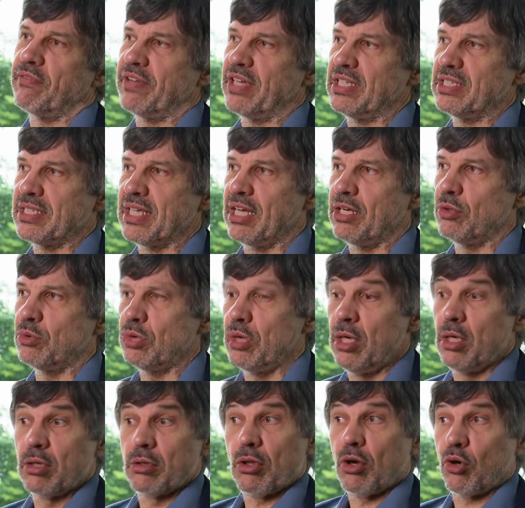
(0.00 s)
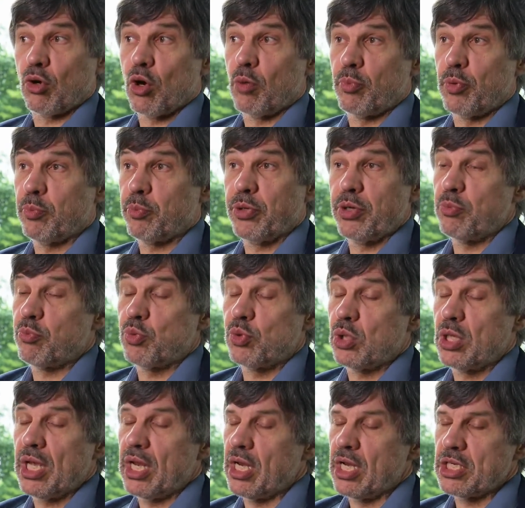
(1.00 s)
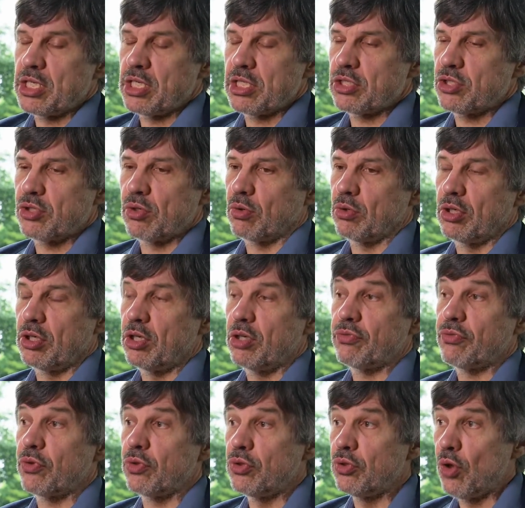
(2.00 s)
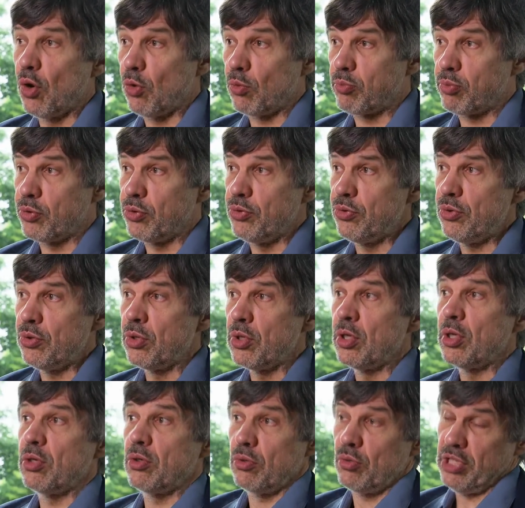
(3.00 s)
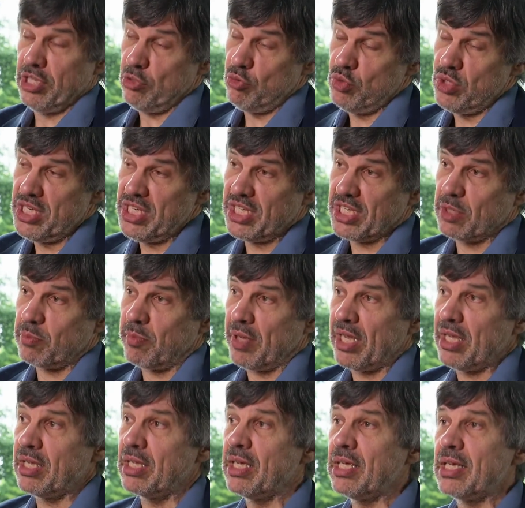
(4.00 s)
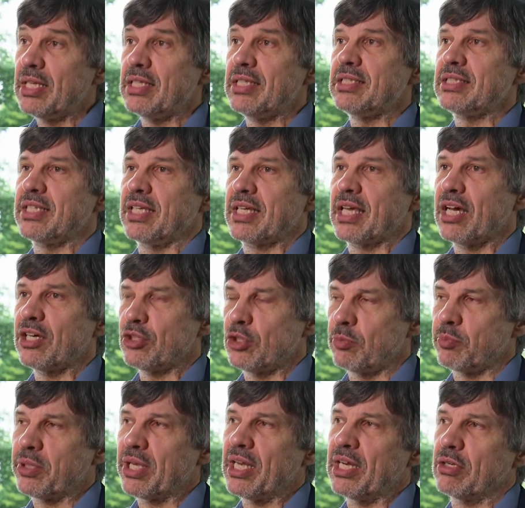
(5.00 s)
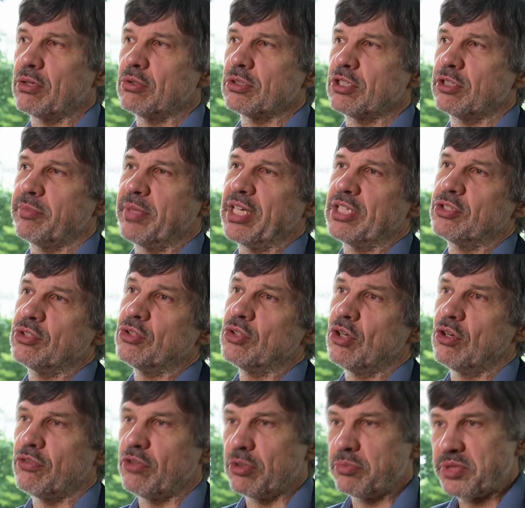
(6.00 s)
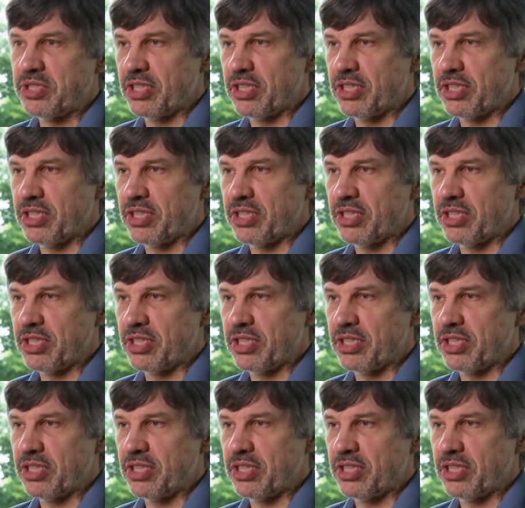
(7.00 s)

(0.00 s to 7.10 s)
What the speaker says: So we also can't say supply management is solely responsible for the price variation of consumer goods with other countries.